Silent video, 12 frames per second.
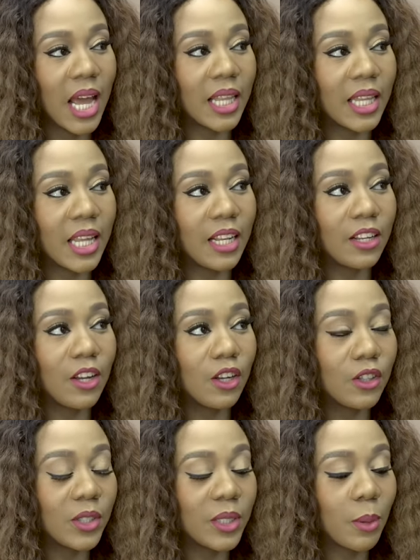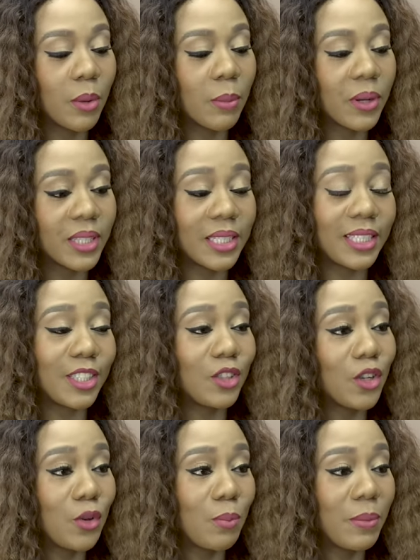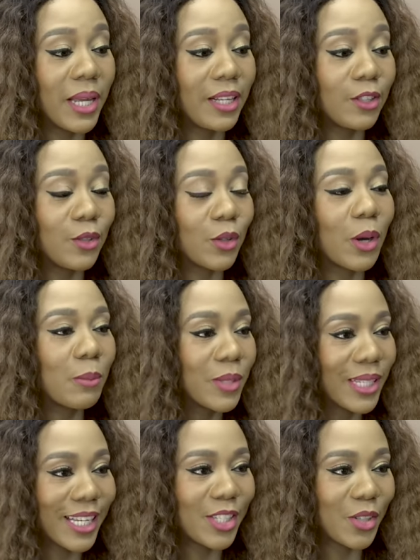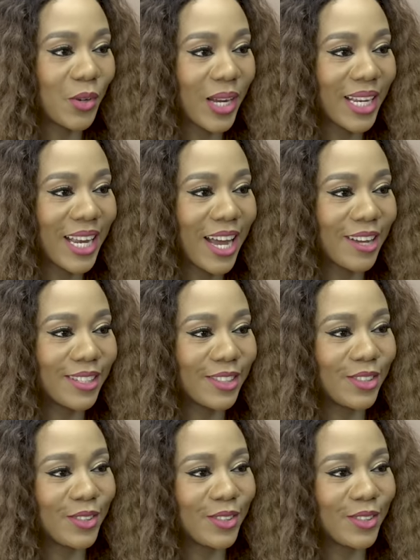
And then, so tell me about the decision you made to come to Nigeria and how did